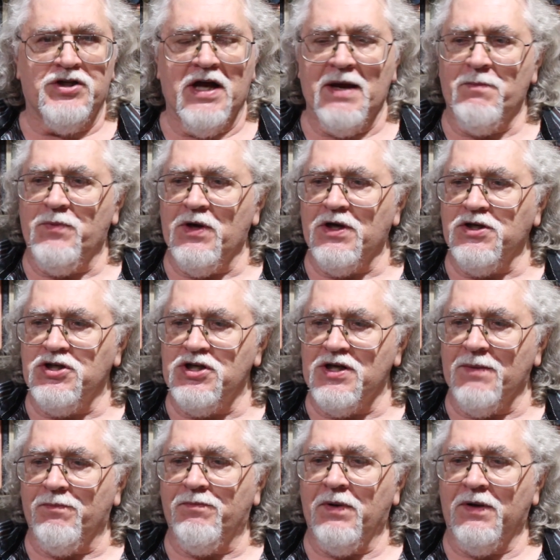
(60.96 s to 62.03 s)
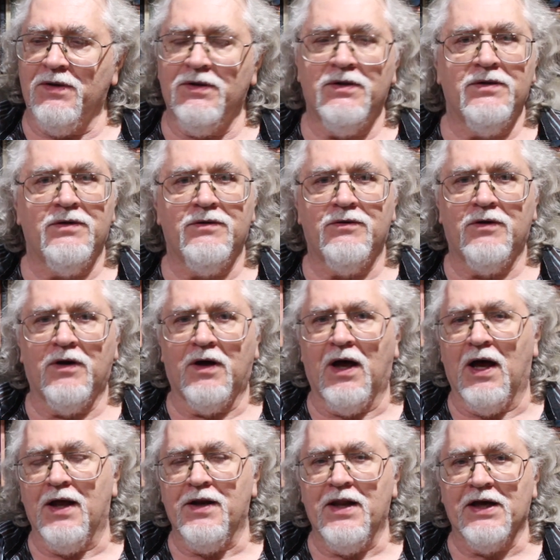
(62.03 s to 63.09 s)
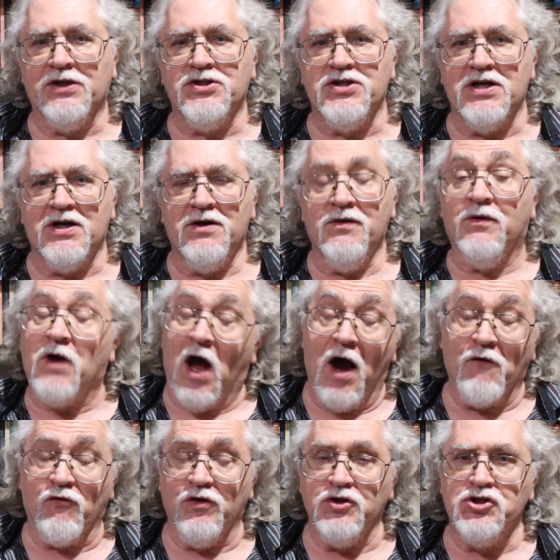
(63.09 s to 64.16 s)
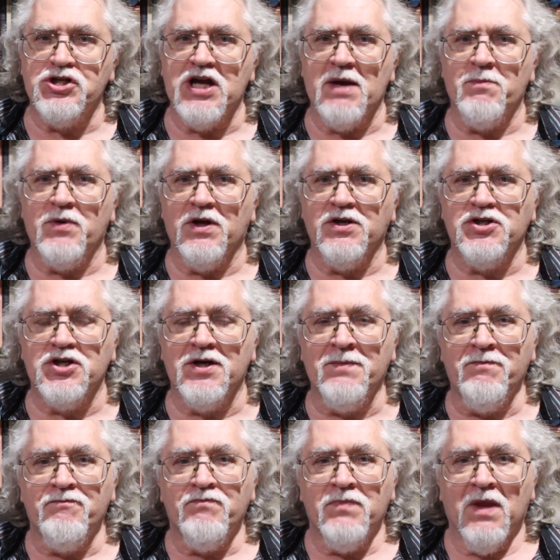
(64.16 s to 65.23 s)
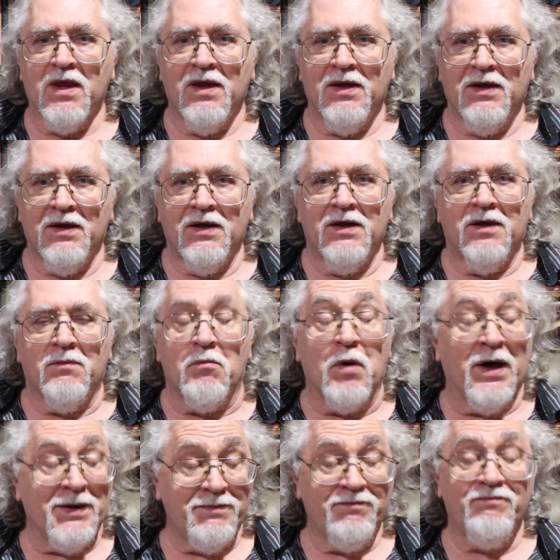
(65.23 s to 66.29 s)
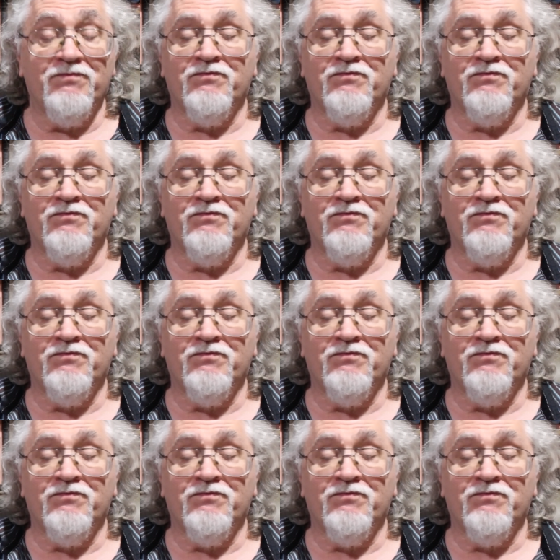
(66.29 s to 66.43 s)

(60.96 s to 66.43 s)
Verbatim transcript: championship uh, next year, the conference championship. But